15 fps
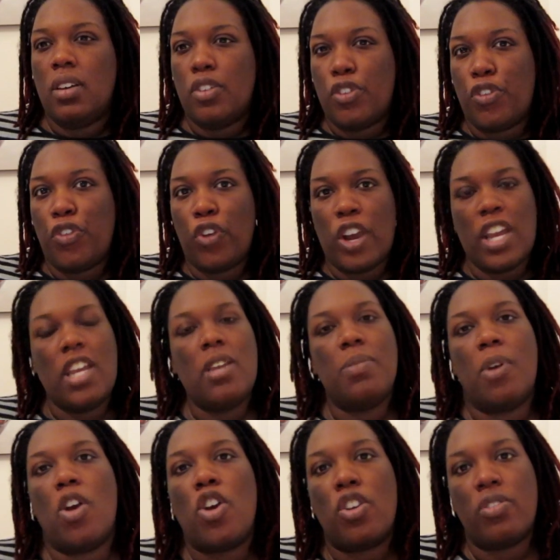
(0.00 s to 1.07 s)
frame
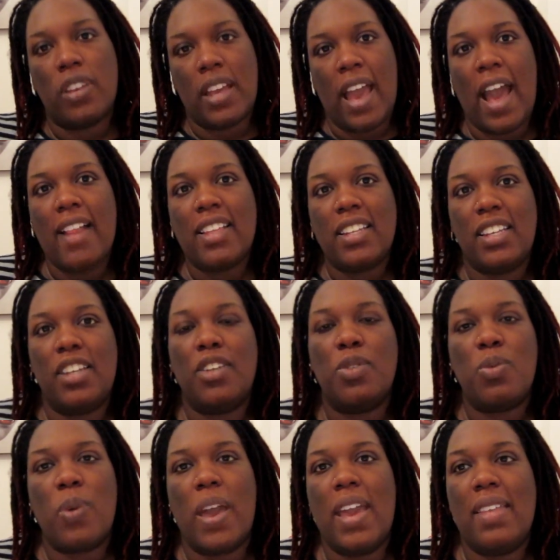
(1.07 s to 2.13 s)
her reality in a
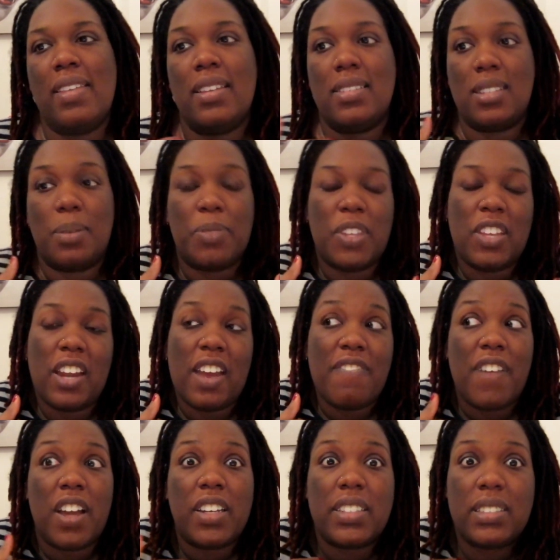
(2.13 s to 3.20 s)
way that's something that I
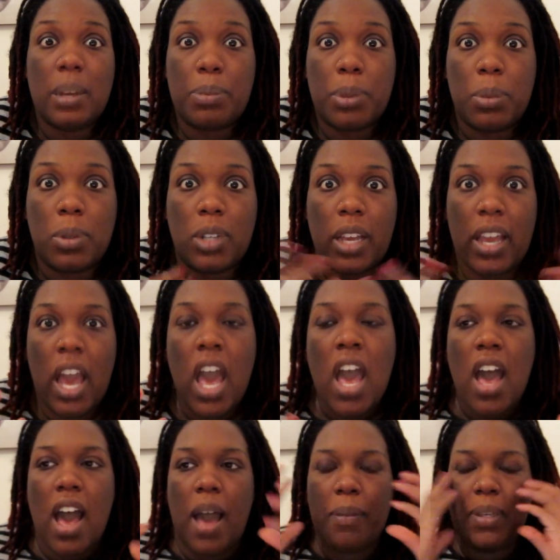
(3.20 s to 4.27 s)
find acceptable. Like,
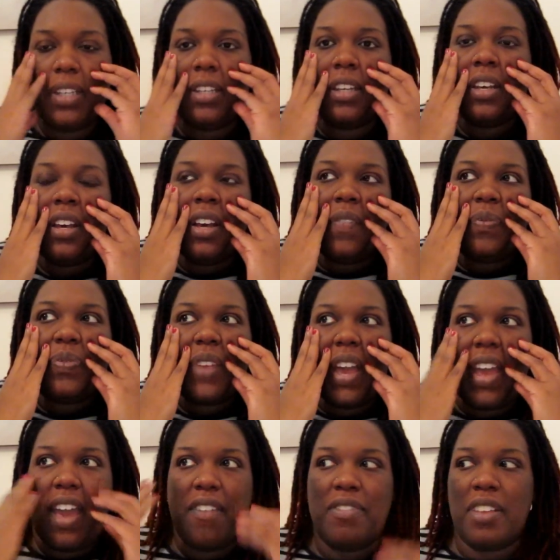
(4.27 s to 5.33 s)
I mean, I
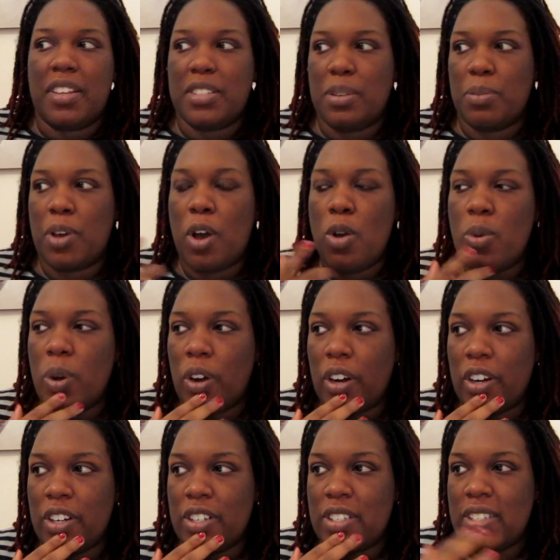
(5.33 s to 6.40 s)
have like some
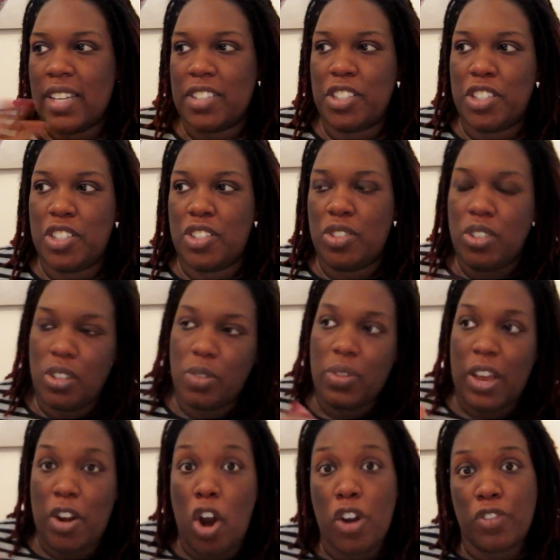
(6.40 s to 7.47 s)
coworkers that, you know,
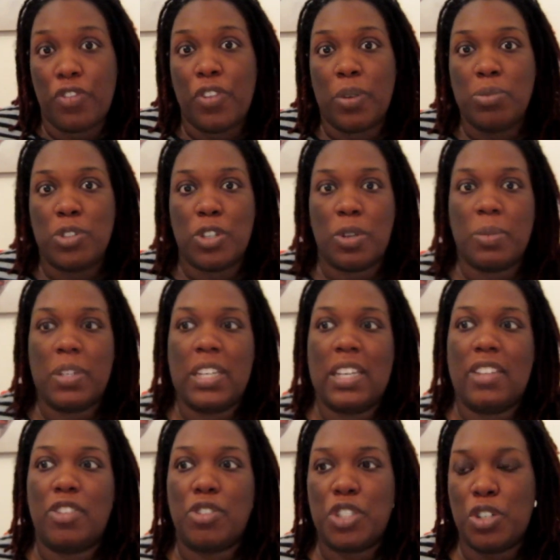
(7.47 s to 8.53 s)
that aren't from Germany,
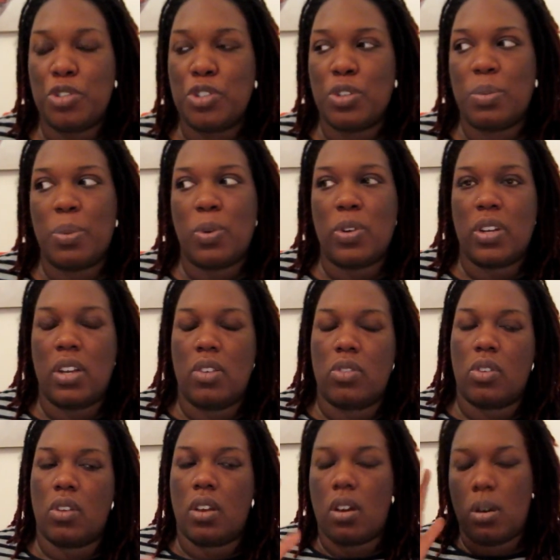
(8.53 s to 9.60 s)
and their children are born here, and
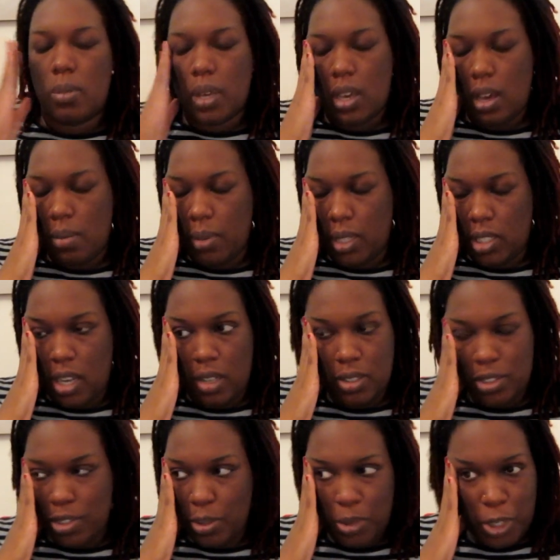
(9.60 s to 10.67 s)
they're like, oh my God, my child
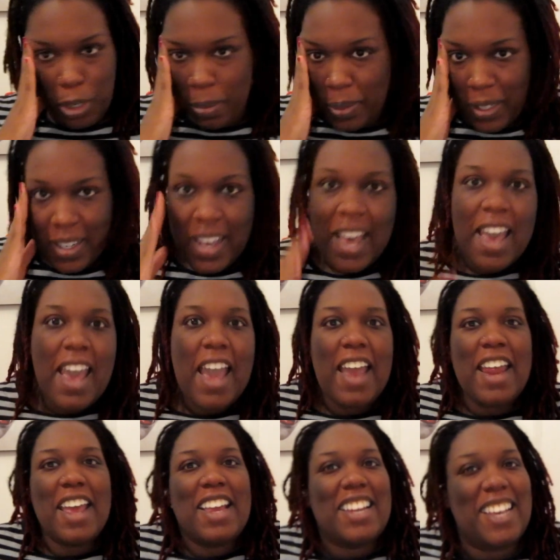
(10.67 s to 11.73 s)
is so German.
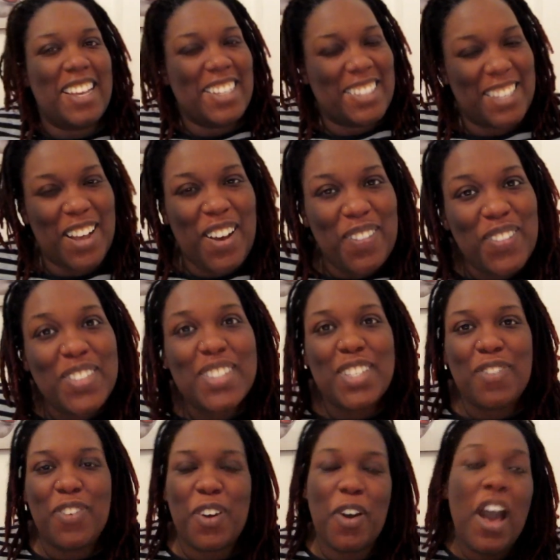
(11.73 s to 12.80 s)
And it's almost
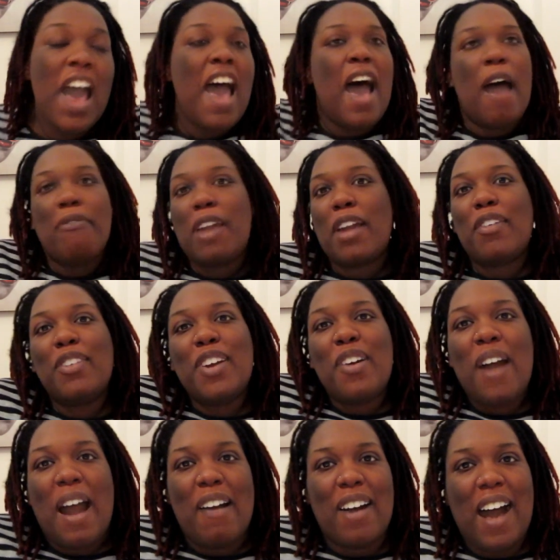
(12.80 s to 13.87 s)
difficult. I mean, I don't know
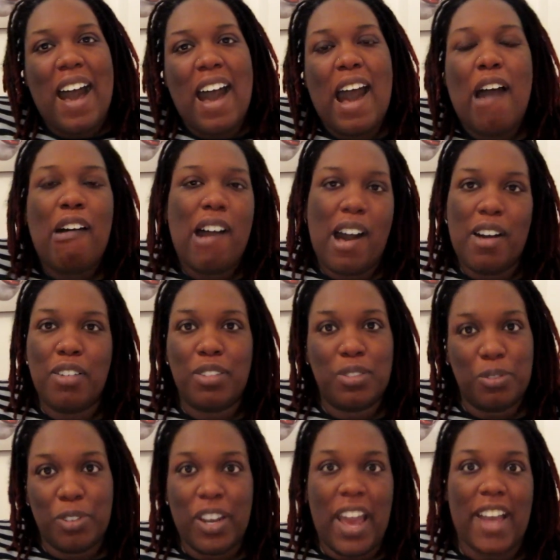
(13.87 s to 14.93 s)
how
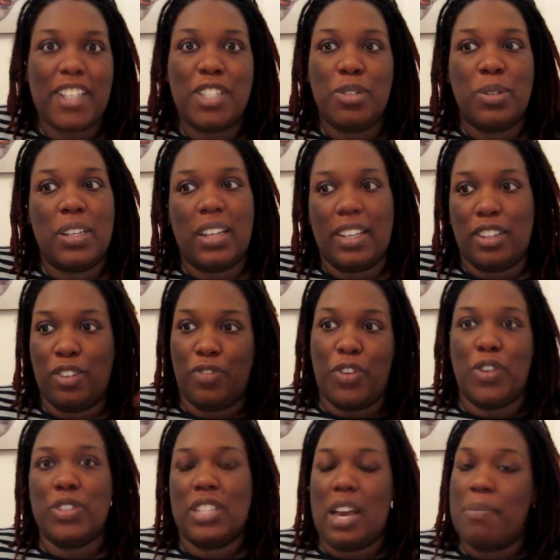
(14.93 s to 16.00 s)
I'll react to it like the
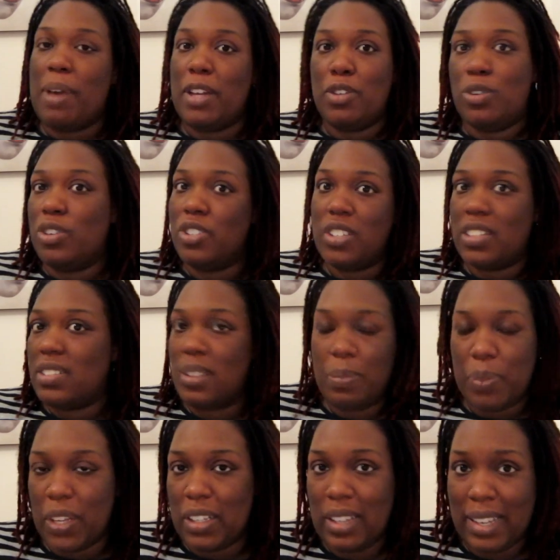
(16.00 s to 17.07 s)
first time my daughter does
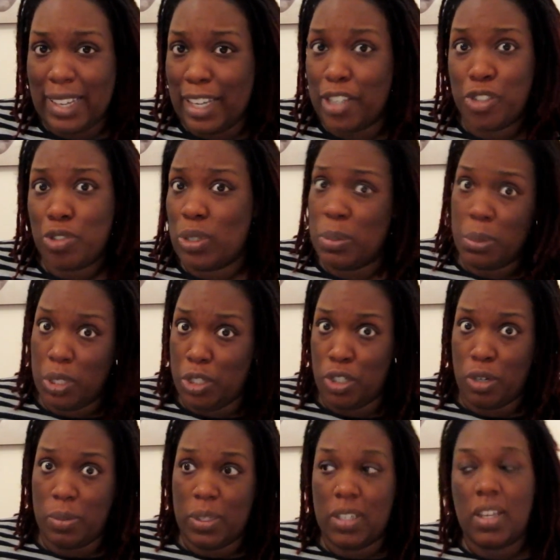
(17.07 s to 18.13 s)
something like extremely
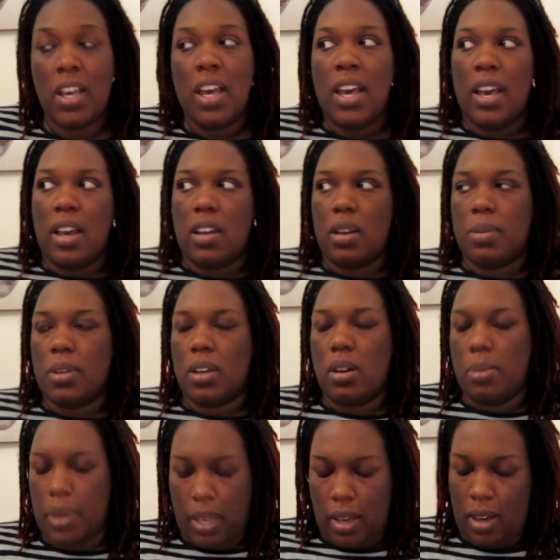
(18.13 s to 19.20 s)
German. And I'm like,
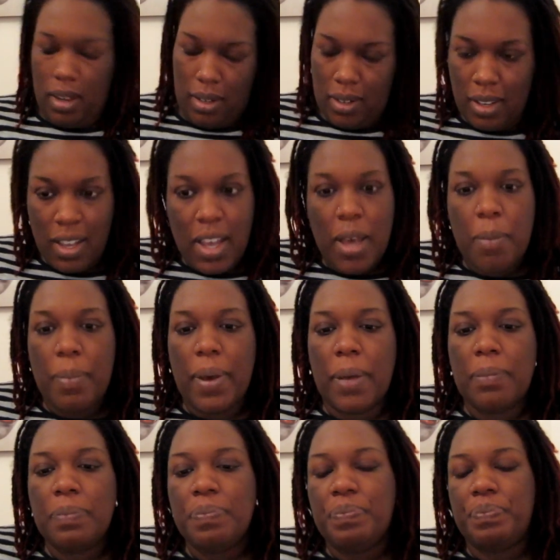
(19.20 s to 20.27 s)
oh my God.
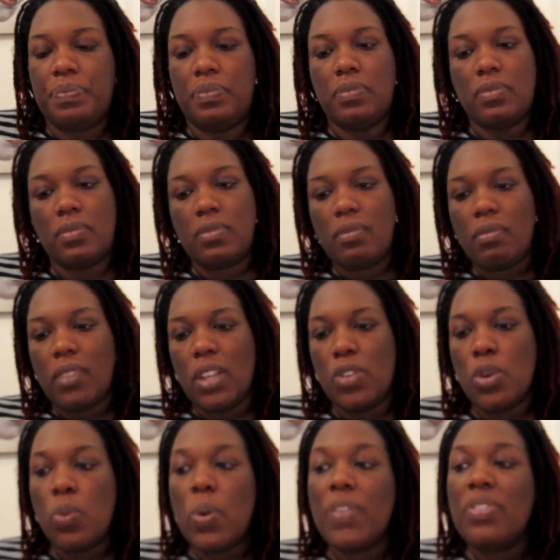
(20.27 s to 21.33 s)
But
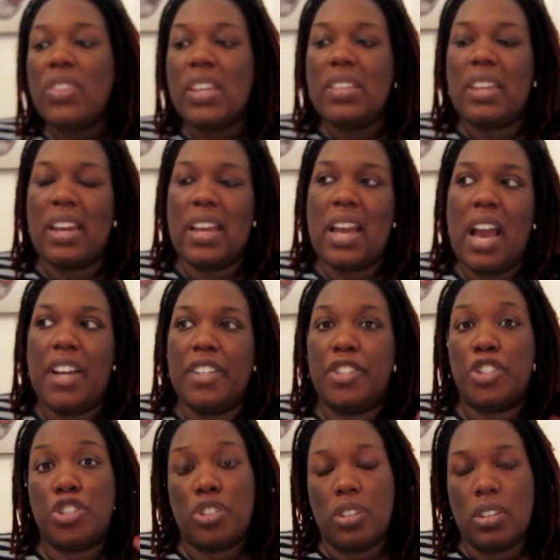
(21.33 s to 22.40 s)
the one thing that I kind of,